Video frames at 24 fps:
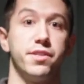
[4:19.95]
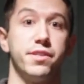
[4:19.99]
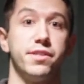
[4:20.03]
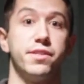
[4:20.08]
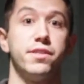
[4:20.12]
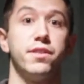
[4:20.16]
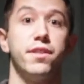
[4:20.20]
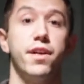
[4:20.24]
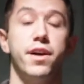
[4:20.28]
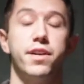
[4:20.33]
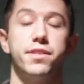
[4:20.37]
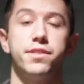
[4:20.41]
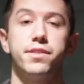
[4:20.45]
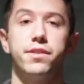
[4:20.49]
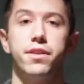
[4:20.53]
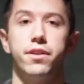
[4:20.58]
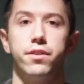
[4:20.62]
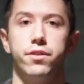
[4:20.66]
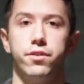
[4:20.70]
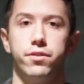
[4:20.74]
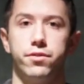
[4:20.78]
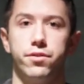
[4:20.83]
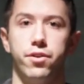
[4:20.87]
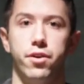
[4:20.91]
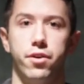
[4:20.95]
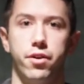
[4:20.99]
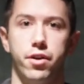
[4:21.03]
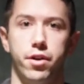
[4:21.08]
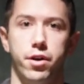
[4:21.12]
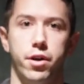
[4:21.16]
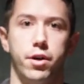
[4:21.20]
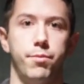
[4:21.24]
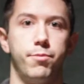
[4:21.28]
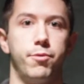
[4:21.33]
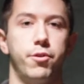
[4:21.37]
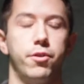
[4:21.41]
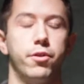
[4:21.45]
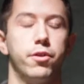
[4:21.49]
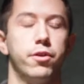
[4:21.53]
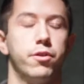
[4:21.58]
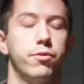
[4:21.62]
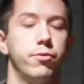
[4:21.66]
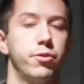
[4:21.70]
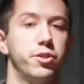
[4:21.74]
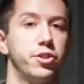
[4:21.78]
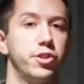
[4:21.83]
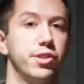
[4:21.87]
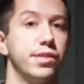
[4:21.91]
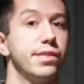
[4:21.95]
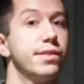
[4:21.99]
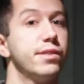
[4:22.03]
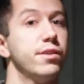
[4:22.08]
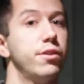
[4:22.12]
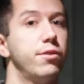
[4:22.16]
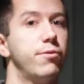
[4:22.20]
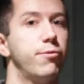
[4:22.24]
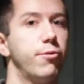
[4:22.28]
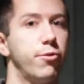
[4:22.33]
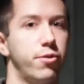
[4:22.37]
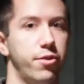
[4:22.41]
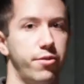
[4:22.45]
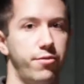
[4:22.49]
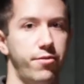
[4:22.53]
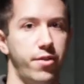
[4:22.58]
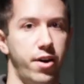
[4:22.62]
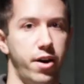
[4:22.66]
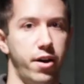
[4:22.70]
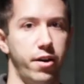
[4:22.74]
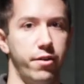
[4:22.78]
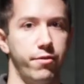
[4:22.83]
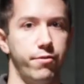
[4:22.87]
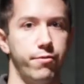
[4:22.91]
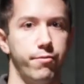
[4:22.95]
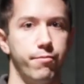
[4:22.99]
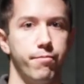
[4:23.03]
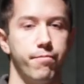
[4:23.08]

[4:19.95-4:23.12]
it's less than our target number, which is still 45.